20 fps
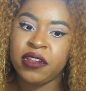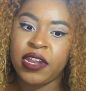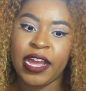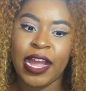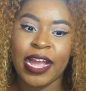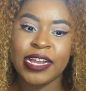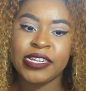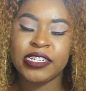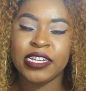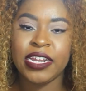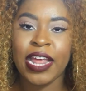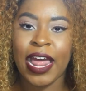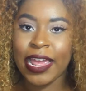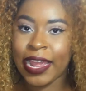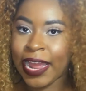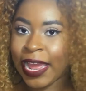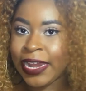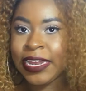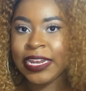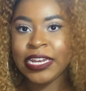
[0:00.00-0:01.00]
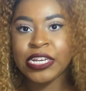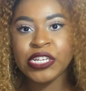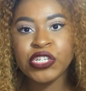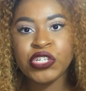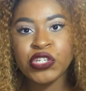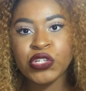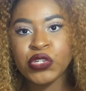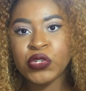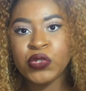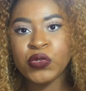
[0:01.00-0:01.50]
I didn't
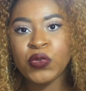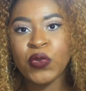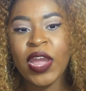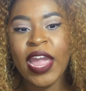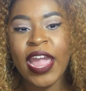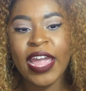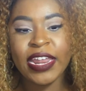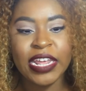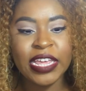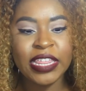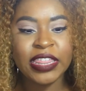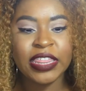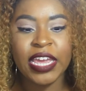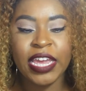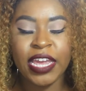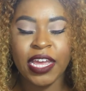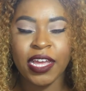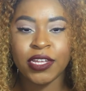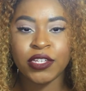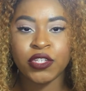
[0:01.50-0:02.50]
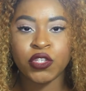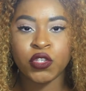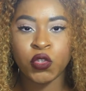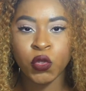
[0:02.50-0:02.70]
do anything